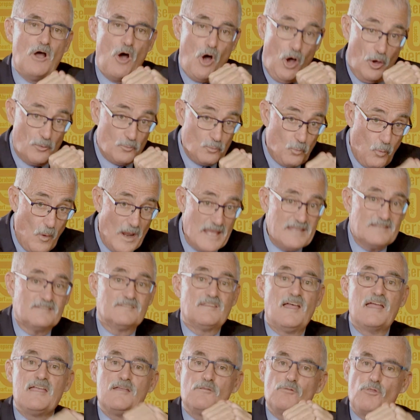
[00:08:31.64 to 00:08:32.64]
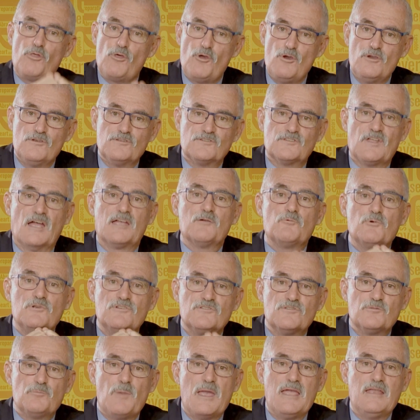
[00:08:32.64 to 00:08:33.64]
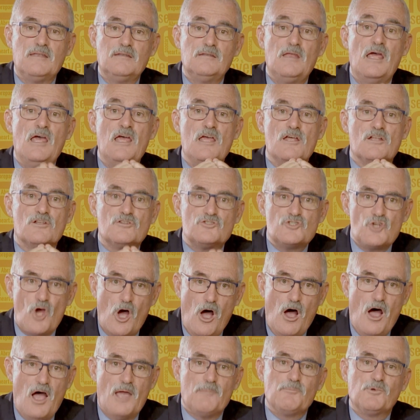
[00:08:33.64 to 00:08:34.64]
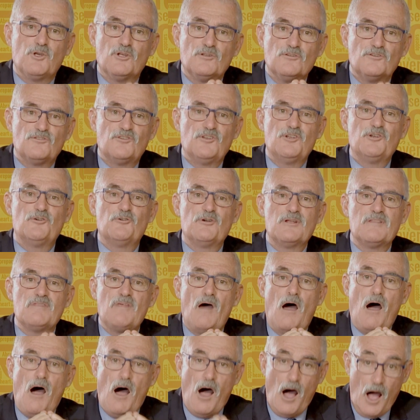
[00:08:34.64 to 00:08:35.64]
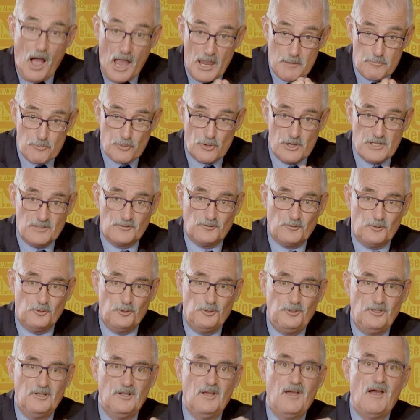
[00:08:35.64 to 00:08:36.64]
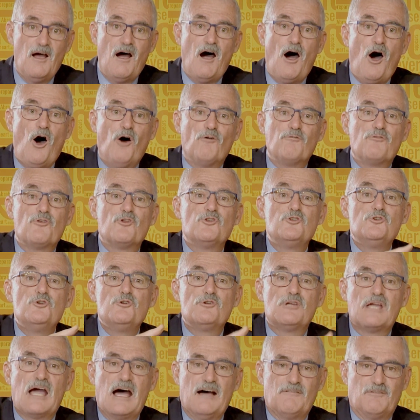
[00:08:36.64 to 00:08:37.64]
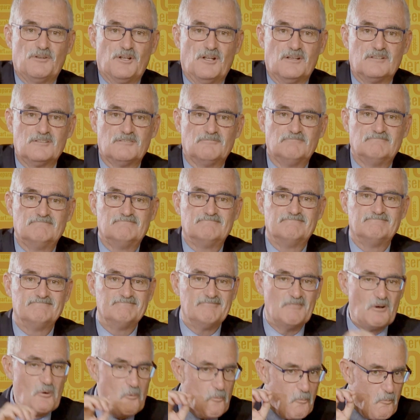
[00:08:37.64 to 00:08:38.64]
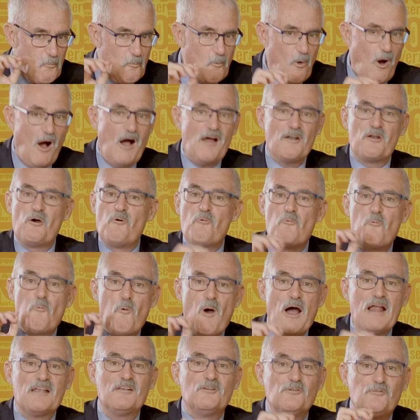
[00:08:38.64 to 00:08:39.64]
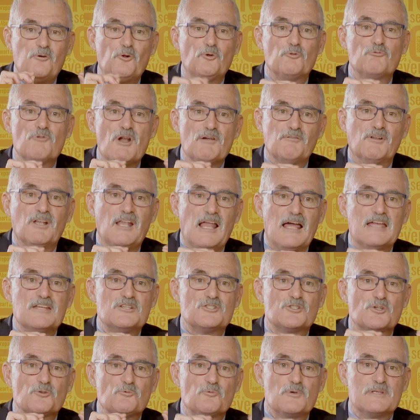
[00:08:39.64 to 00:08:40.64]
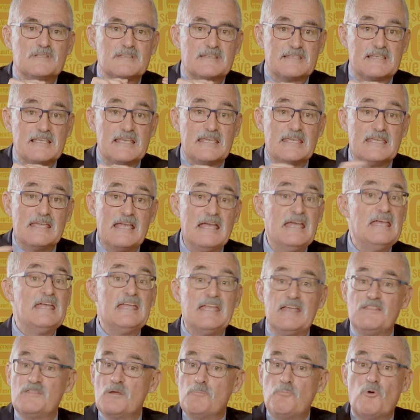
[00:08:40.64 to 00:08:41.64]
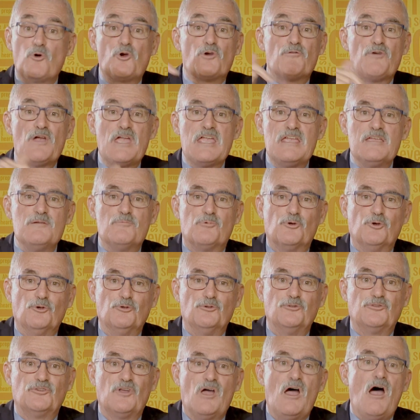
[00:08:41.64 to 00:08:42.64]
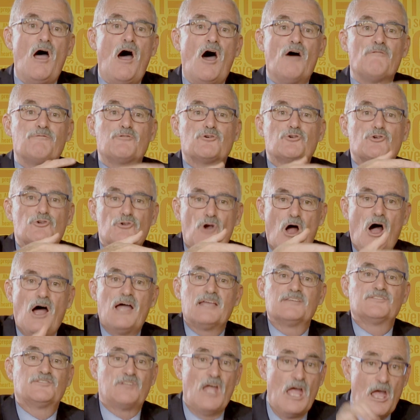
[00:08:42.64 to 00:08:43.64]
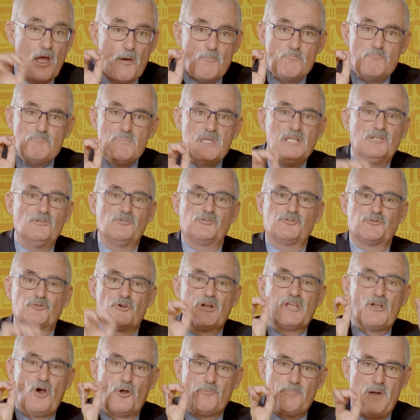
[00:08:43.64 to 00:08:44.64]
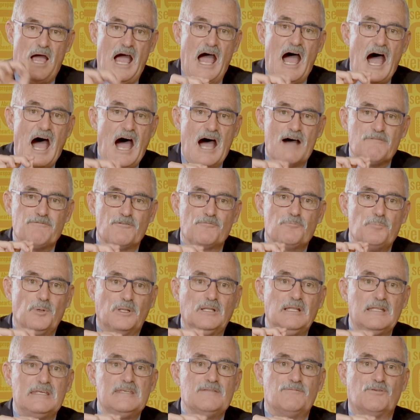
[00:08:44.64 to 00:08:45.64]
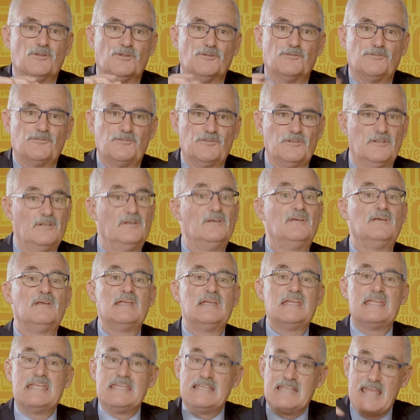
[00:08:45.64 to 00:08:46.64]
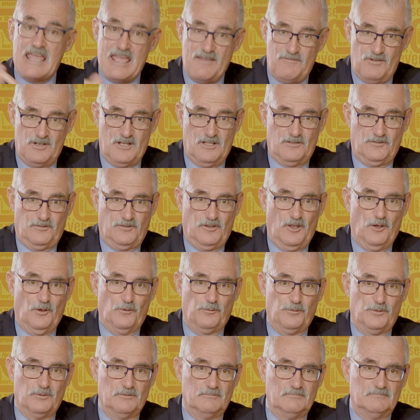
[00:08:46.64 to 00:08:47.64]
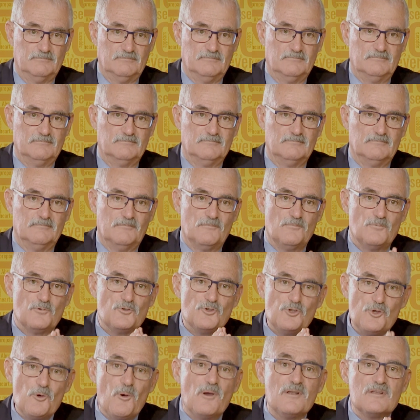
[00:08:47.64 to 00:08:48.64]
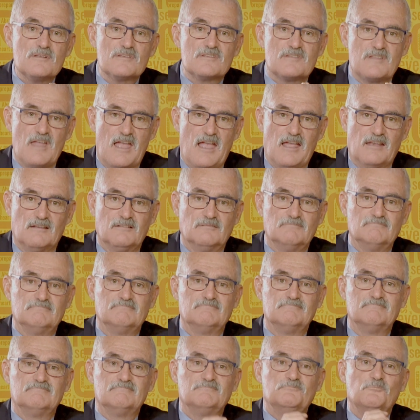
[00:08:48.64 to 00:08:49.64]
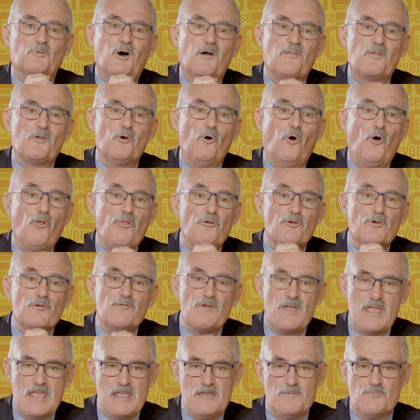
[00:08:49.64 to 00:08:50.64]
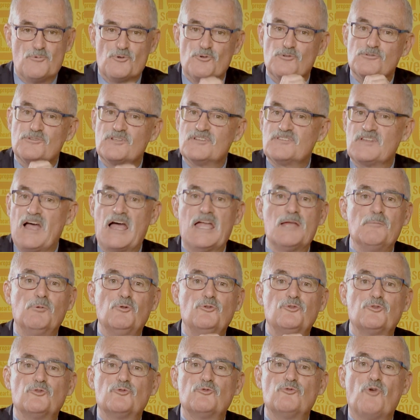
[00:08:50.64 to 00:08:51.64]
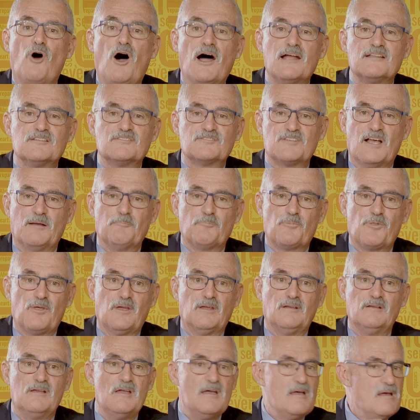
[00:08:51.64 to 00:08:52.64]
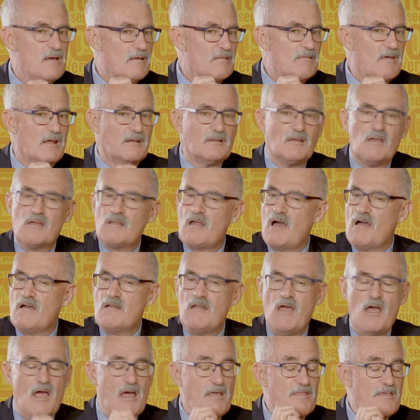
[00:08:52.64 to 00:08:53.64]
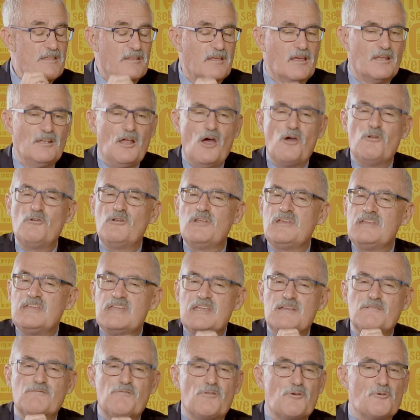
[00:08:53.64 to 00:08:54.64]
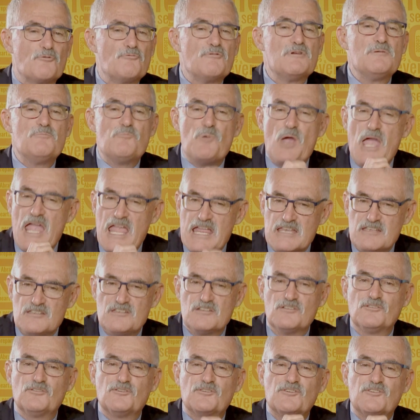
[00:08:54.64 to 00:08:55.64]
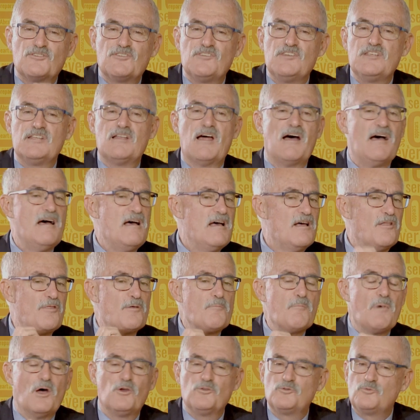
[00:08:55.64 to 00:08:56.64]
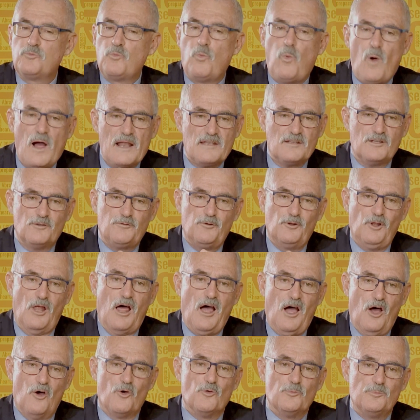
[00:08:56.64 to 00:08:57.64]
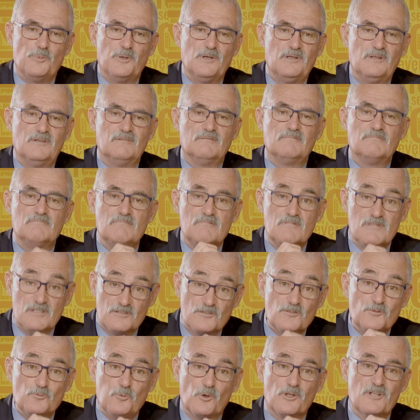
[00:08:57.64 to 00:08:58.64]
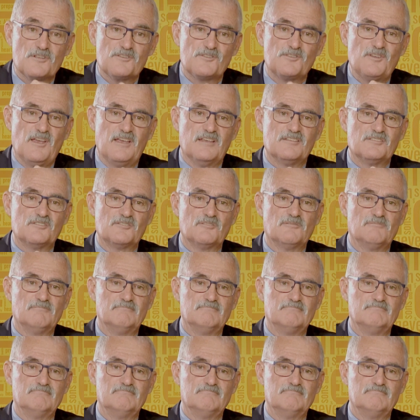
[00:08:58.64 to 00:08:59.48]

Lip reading: On Wednesday and Thursday, we spend time considering the high priesthood of the new covenant. What a wonderful revelation we see in the book of Hebrews of Christ ministering on behalf of believers in heaven itself. Do you understand why the author of Hebrews is able to write something that can only give the repentant sinner the most wonderful hope? This is what it says.